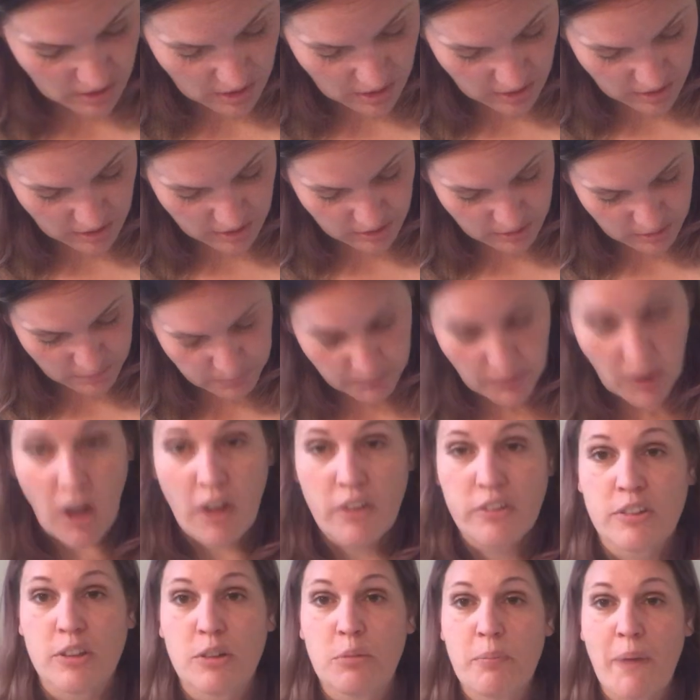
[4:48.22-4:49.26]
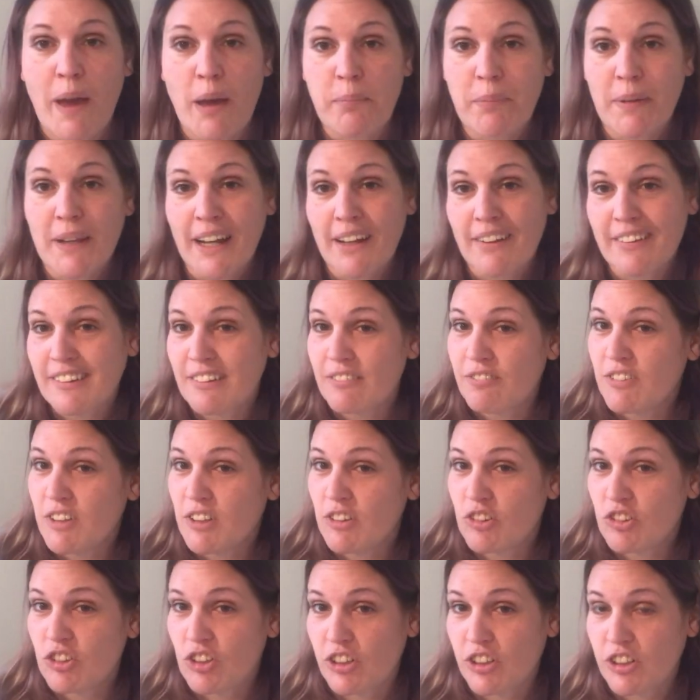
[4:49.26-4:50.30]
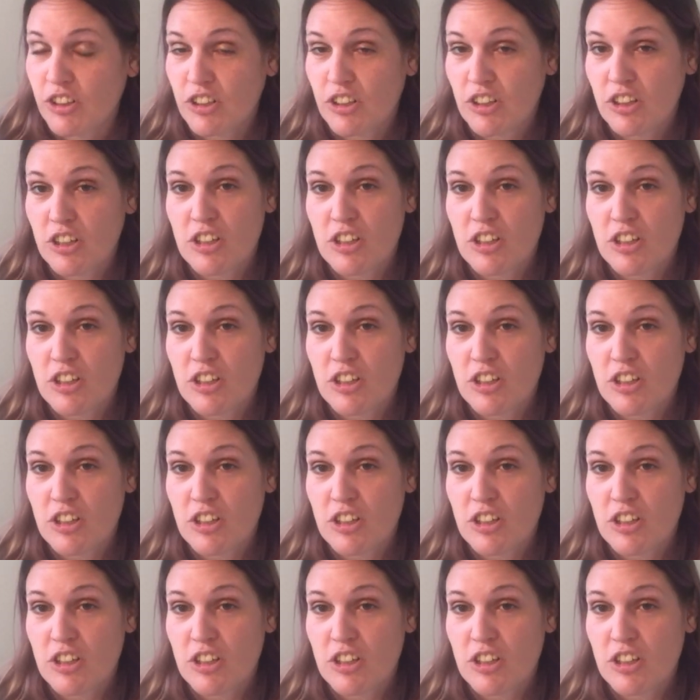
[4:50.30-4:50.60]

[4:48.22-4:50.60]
um, also mapping out the future.